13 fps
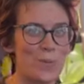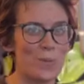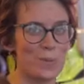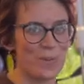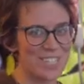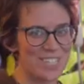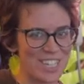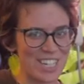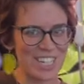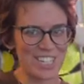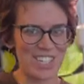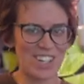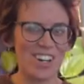What's
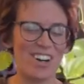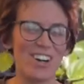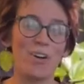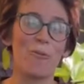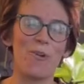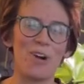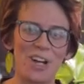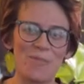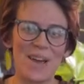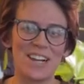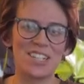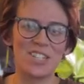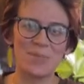good, y'all? Welcome
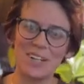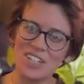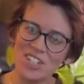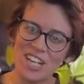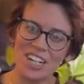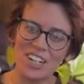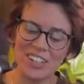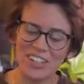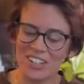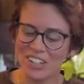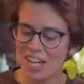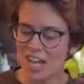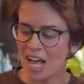back to my
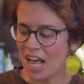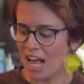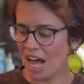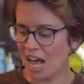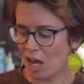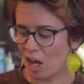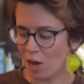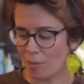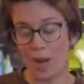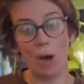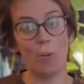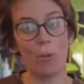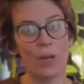channel.
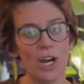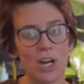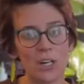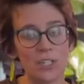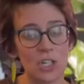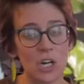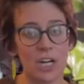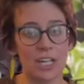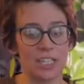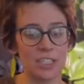We are talking